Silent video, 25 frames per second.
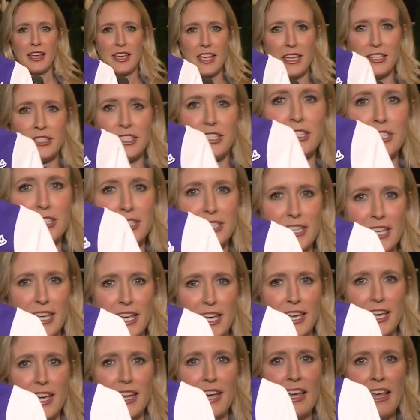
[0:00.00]
Could you see? Oh my
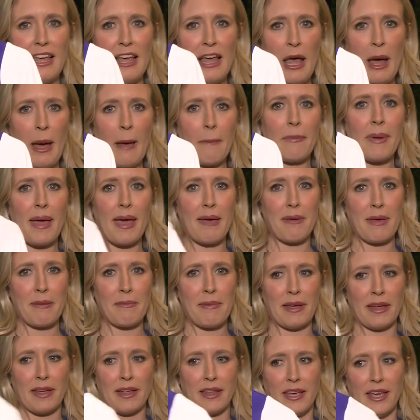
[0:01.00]
gosh. Oh baby oh my, Billy.
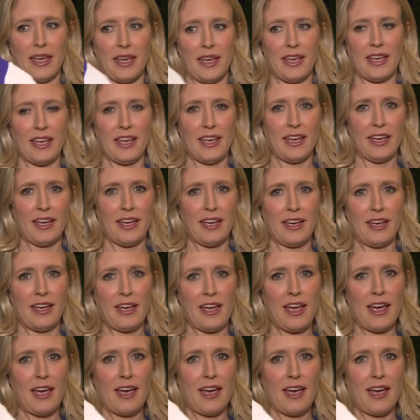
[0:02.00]
I can't oh handle it.